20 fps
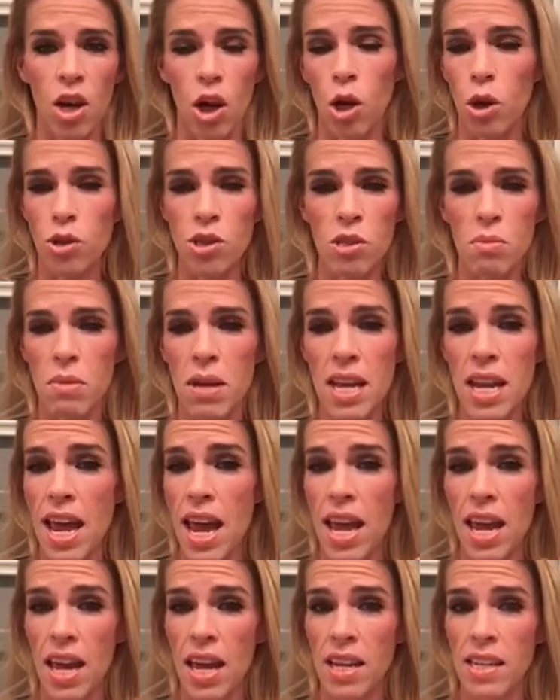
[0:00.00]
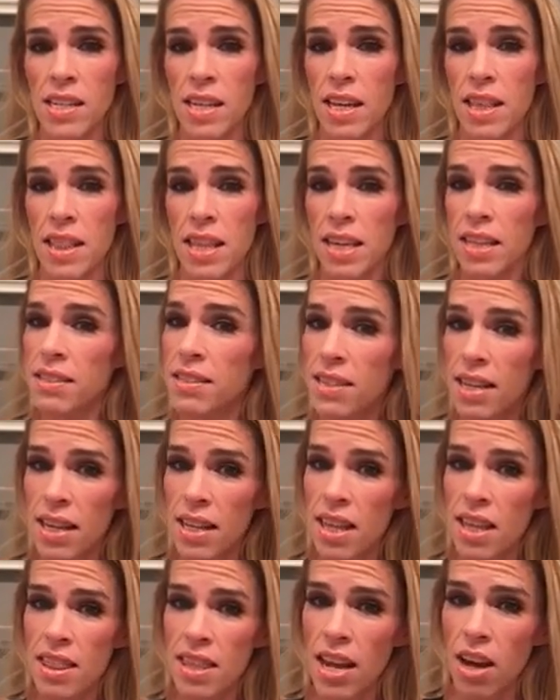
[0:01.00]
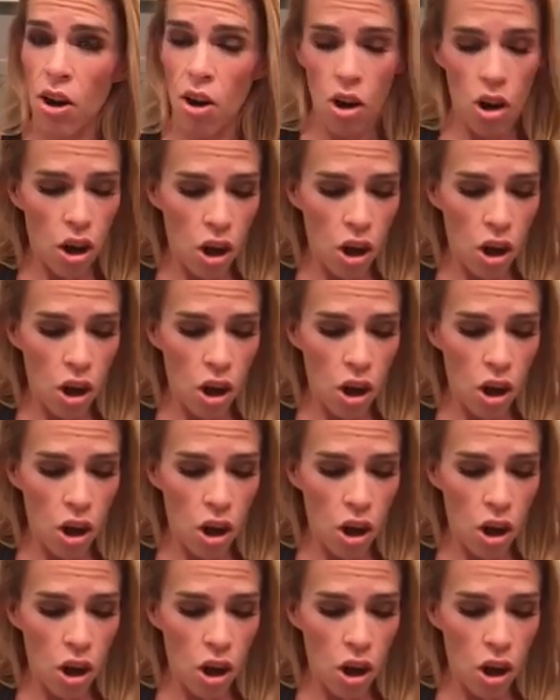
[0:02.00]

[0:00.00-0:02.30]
ultimate, and they say that they are